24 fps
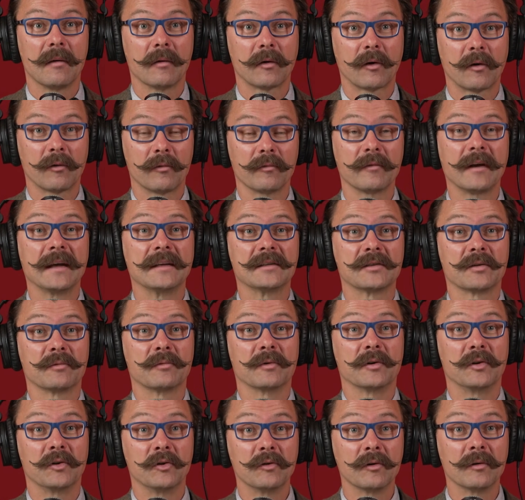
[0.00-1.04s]
creates a
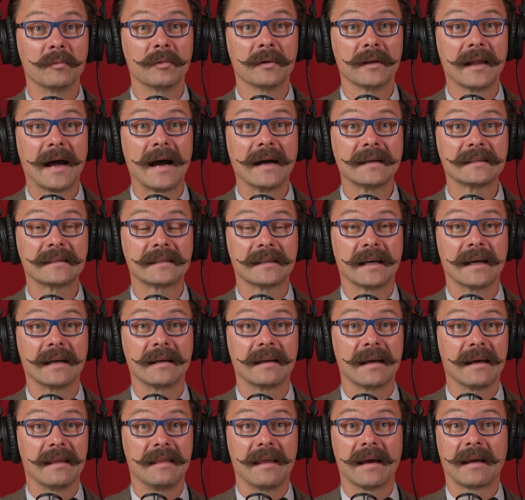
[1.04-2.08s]
renewable asset
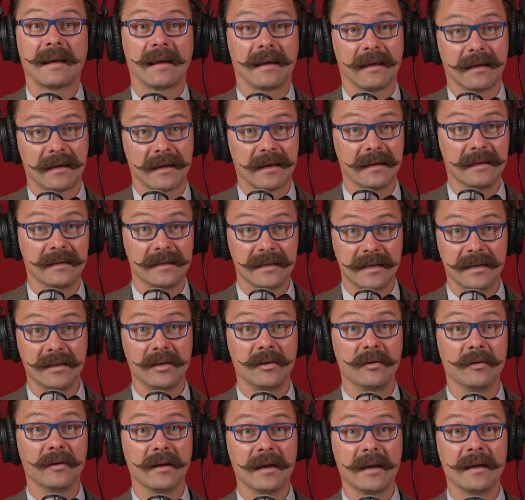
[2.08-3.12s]
that can
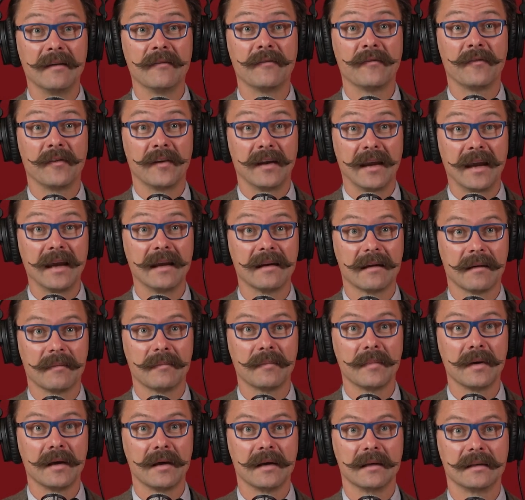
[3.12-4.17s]
continue
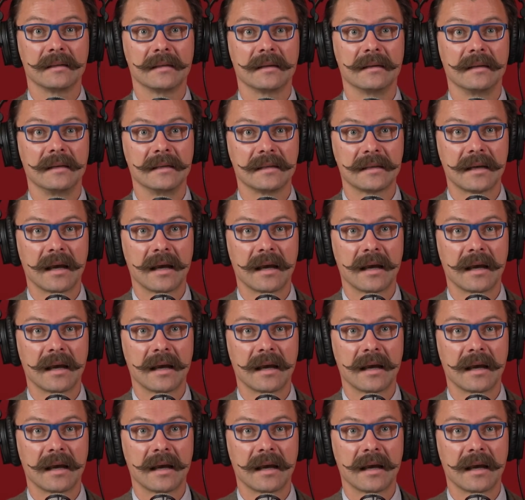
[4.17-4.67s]
infinitum to these